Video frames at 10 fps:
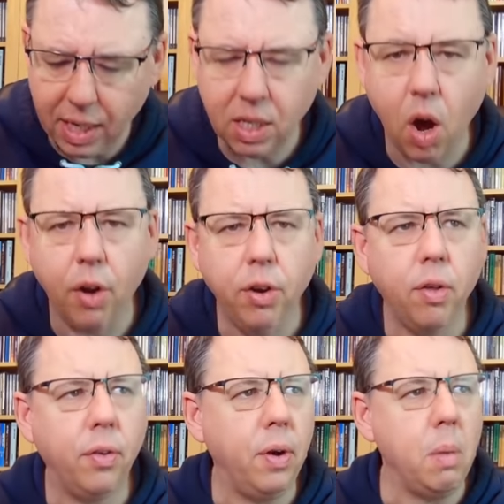and he's got
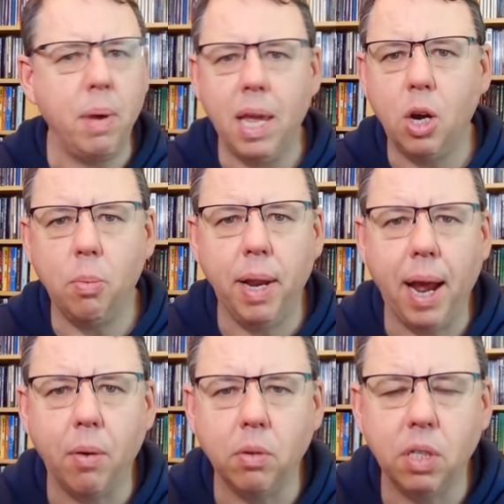another EP coming
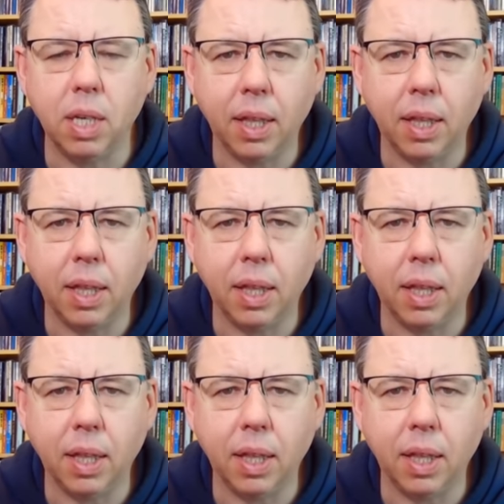out,